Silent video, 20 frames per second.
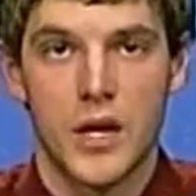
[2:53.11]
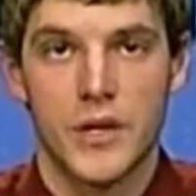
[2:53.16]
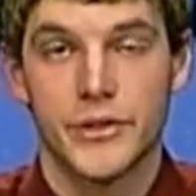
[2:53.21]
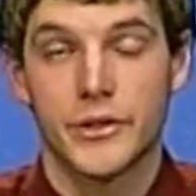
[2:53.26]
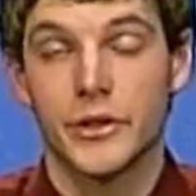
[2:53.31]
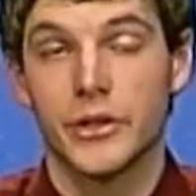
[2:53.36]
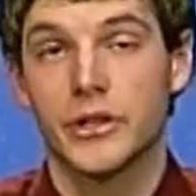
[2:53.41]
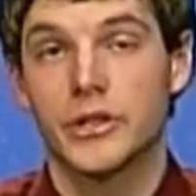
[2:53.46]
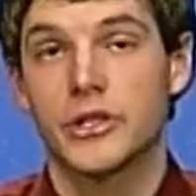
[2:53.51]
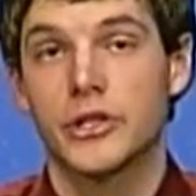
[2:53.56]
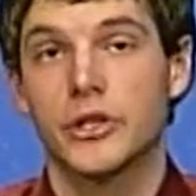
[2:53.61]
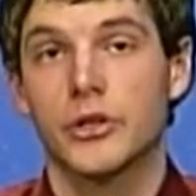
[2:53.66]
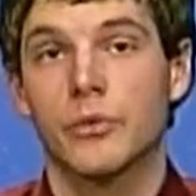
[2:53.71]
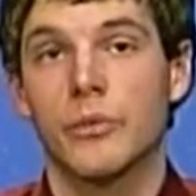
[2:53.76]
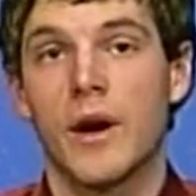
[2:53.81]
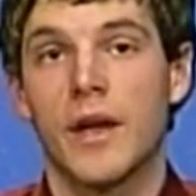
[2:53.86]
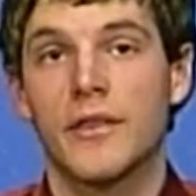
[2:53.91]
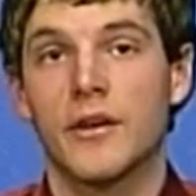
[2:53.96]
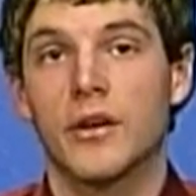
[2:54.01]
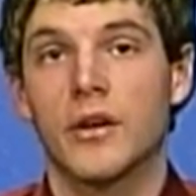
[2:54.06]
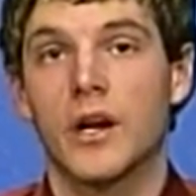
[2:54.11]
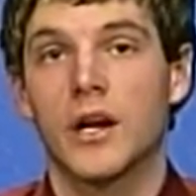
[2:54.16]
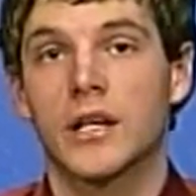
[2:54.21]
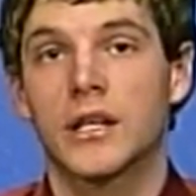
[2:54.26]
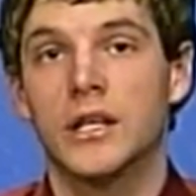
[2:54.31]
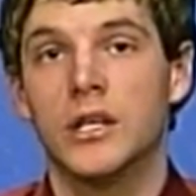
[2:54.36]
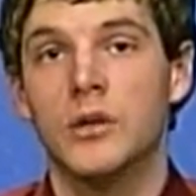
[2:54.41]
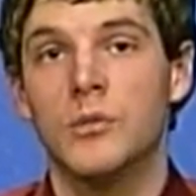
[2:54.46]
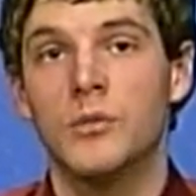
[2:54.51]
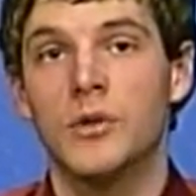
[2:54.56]
Turning to your weather,
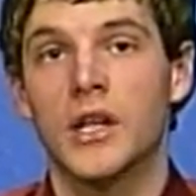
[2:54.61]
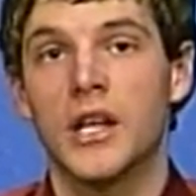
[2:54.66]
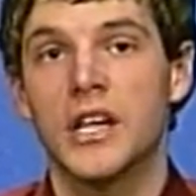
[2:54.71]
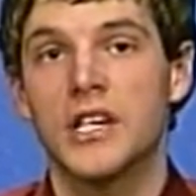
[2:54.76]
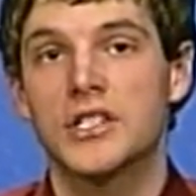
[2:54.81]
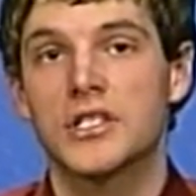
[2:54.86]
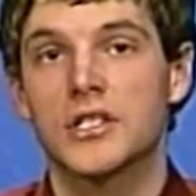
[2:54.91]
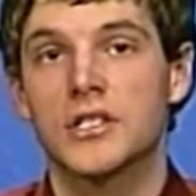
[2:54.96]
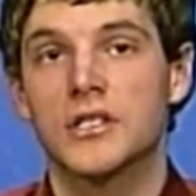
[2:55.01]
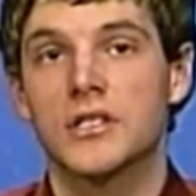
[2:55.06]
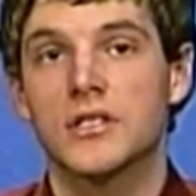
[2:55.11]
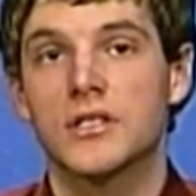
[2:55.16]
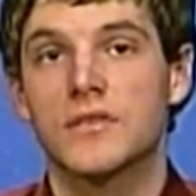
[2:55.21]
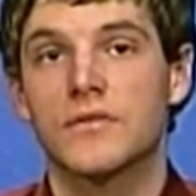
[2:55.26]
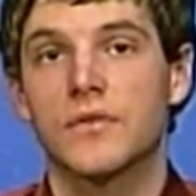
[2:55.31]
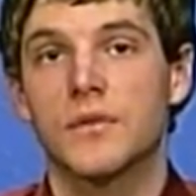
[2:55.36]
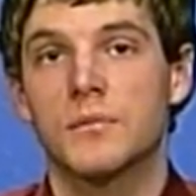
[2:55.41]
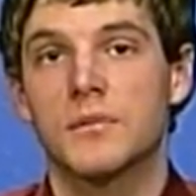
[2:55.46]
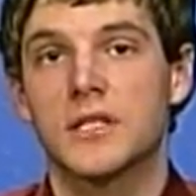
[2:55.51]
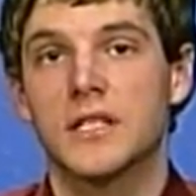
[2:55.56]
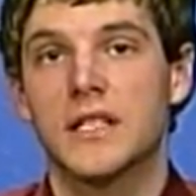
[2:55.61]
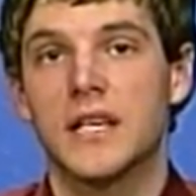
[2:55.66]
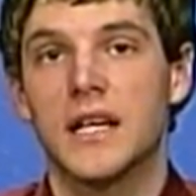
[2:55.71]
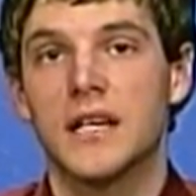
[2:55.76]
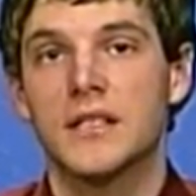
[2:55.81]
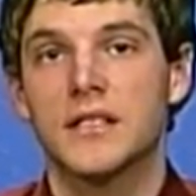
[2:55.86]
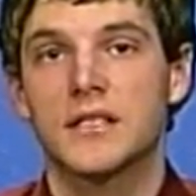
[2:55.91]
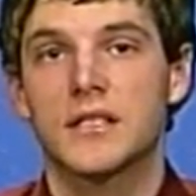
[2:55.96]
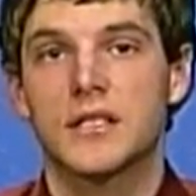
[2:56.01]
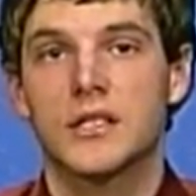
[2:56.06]
accumulations from
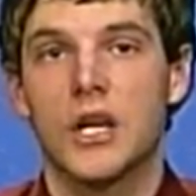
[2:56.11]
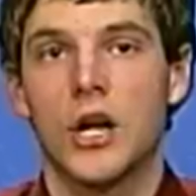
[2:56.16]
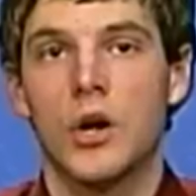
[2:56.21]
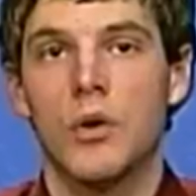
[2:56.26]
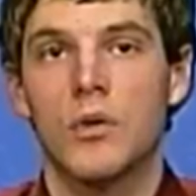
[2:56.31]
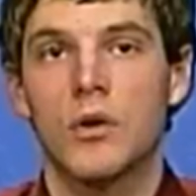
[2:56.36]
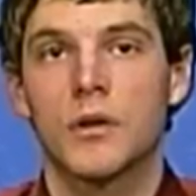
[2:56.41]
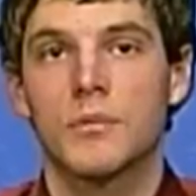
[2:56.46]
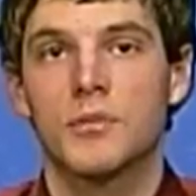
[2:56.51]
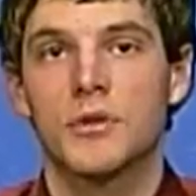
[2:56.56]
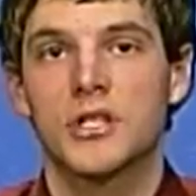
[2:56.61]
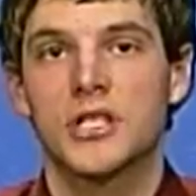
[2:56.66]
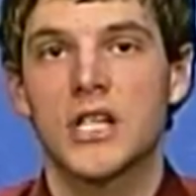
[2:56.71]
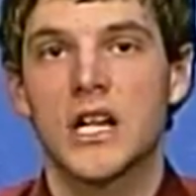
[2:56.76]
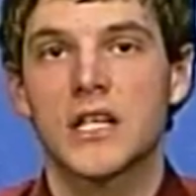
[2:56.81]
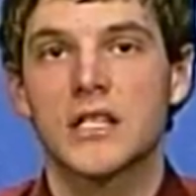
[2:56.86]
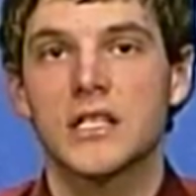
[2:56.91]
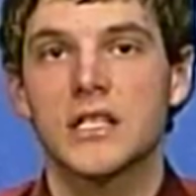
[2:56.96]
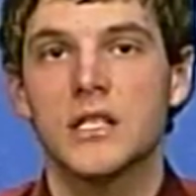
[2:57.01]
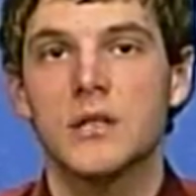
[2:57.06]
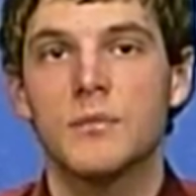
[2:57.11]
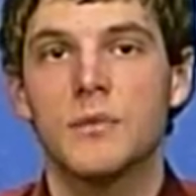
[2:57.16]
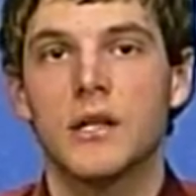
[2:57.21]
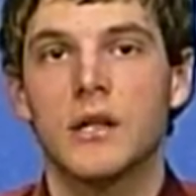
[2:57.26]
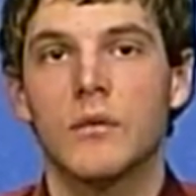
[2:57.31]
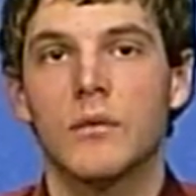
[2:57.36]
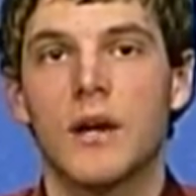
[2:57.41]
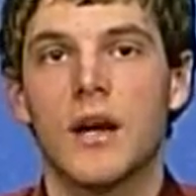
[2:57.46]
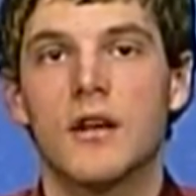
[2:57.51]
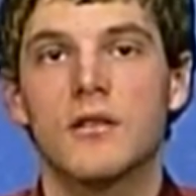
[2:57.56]
today's snow are projected to be
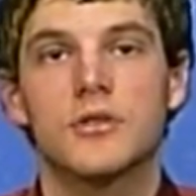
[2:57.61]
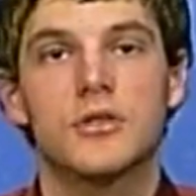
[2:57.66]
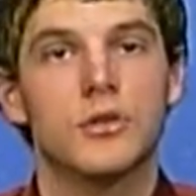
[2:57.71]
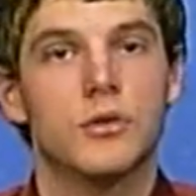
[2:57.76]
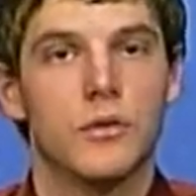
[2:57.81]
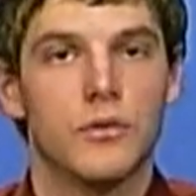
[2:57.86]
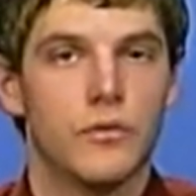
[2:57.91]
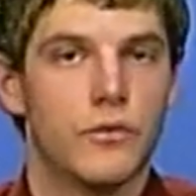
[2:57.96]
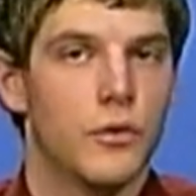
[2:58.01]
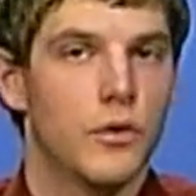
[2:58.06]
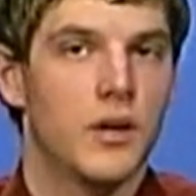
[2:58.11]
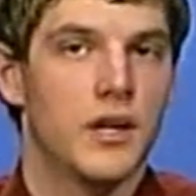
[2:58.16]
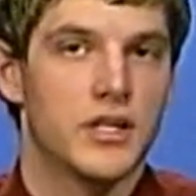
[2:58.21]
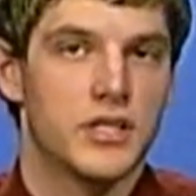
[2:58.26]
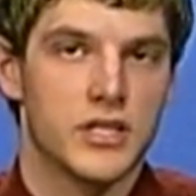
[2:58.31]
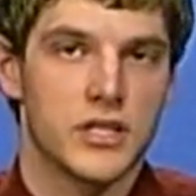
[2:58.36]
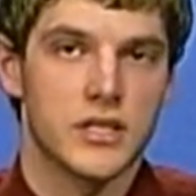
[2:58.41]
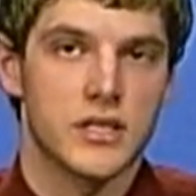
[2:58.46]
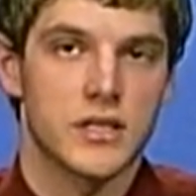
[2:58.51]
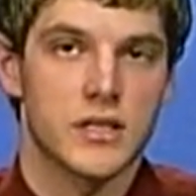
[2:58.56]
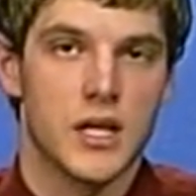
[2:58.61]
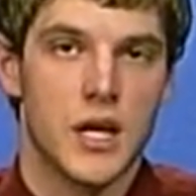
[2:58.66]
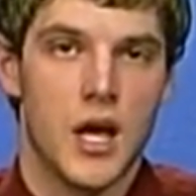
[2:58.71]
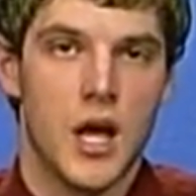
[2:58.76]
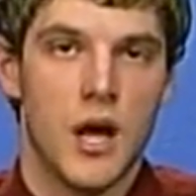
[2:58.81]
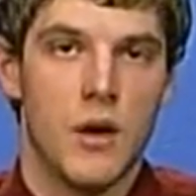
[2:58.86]
around 2 to 4 inches.